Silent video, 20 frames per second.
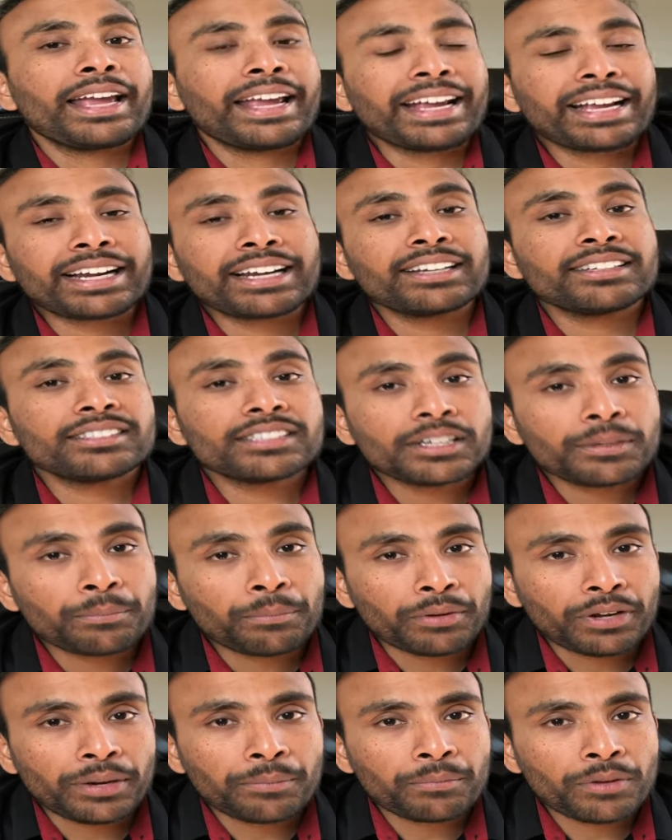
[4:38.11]
increase in
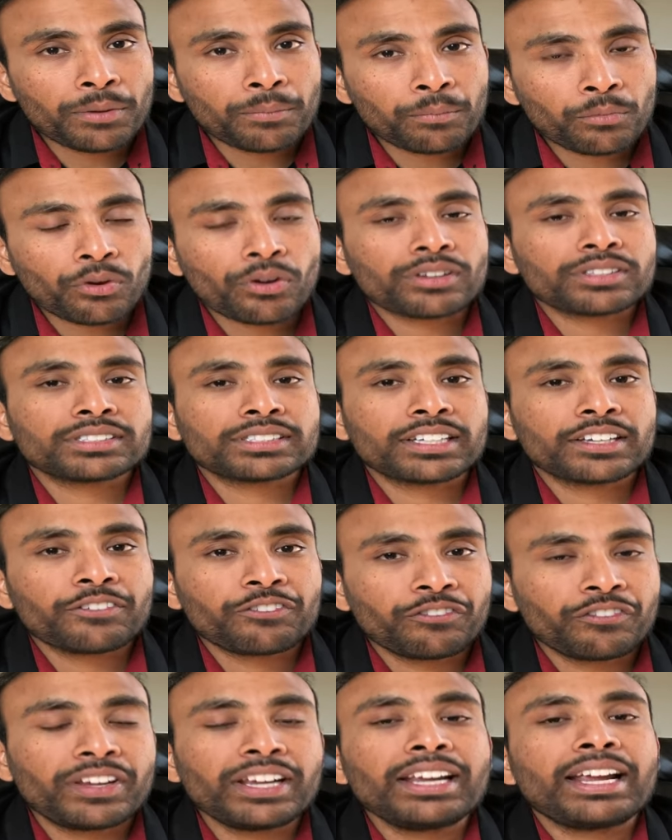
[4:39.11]
premium
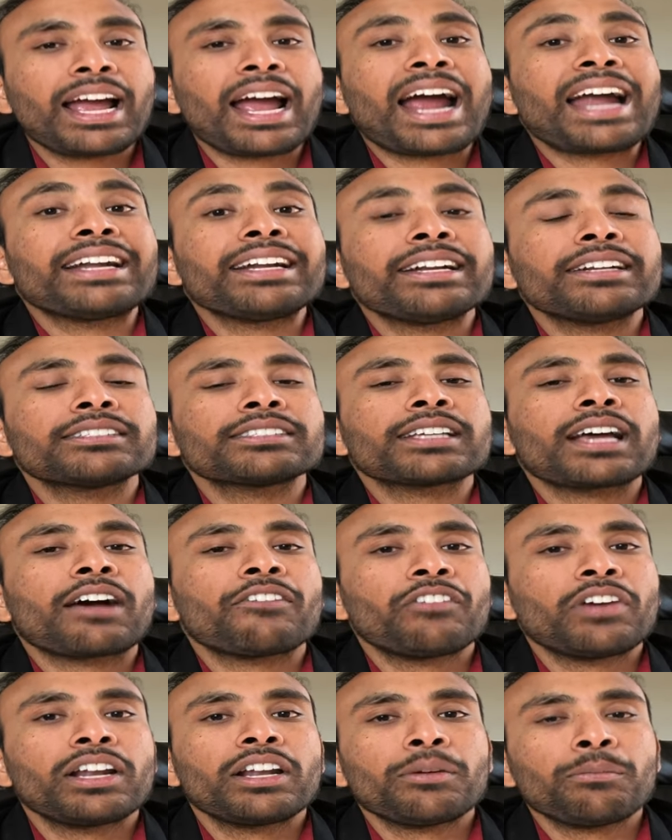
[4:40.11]
processing fee and its
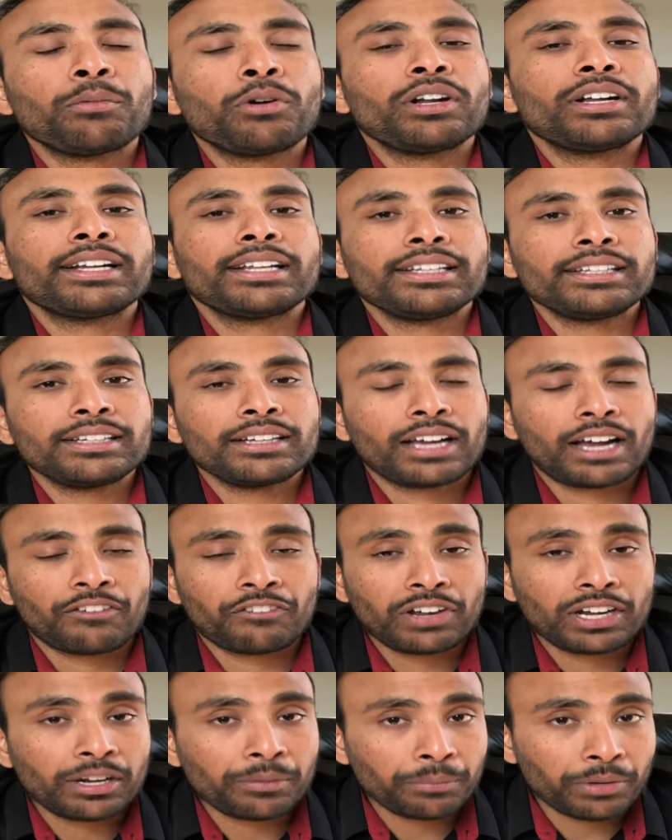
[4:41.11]
availability
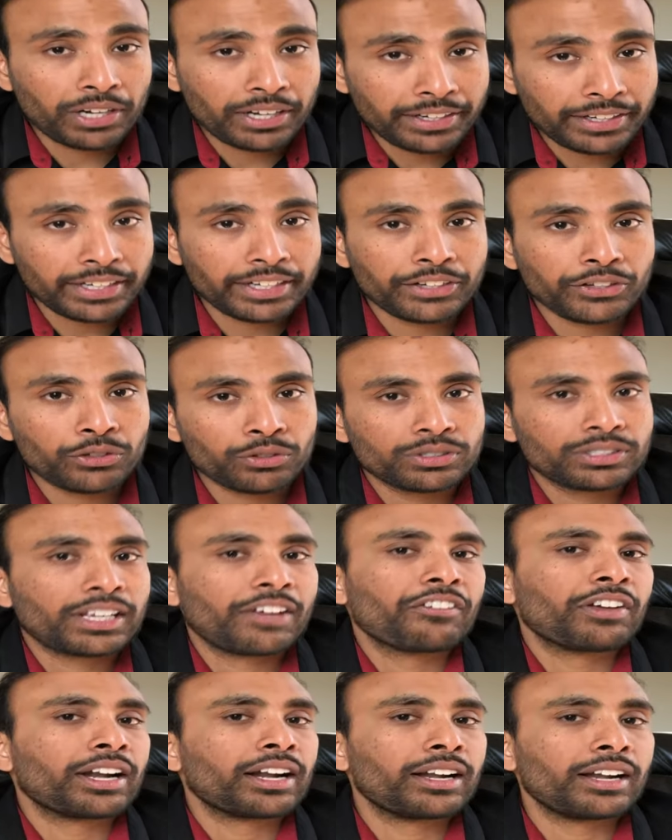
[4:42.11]
availability to
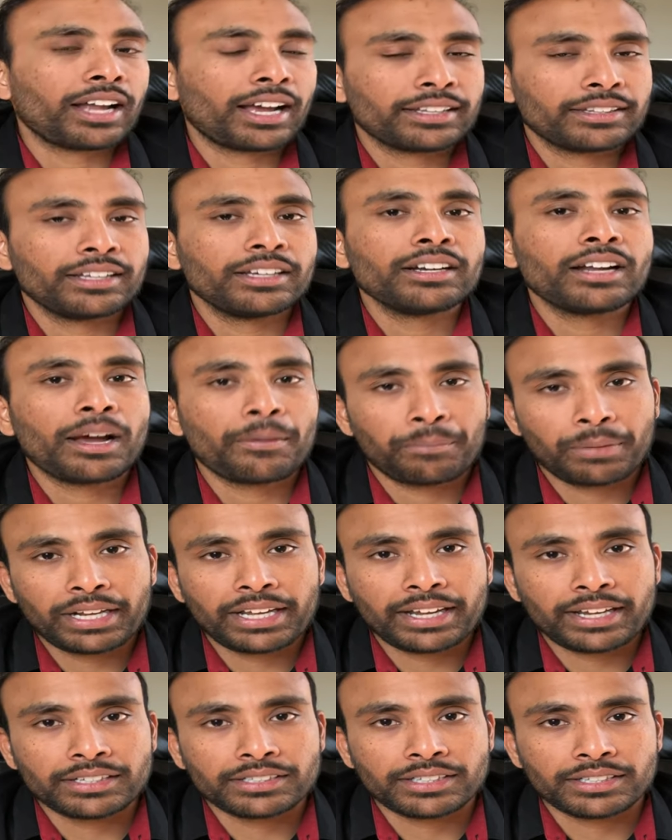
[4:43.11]
several other
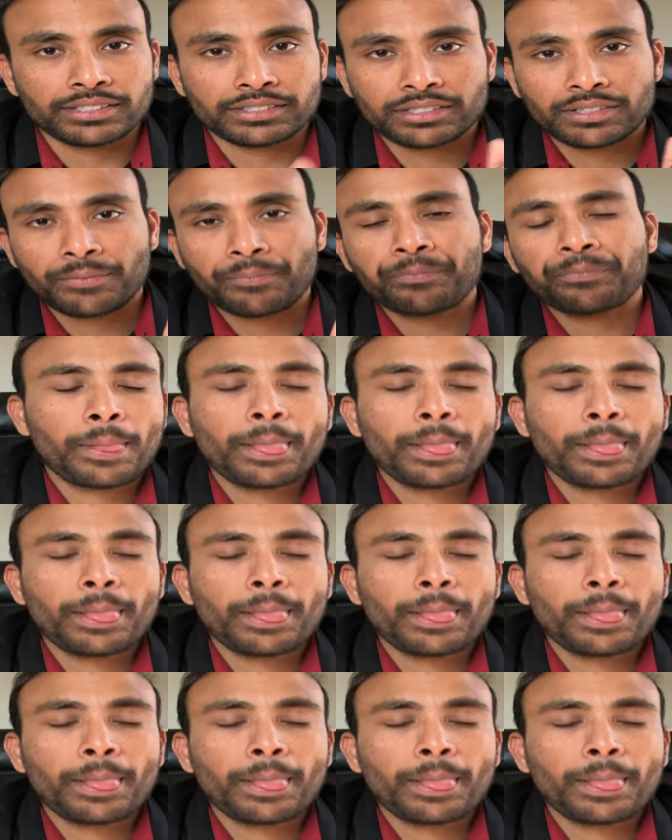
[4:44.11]
applications.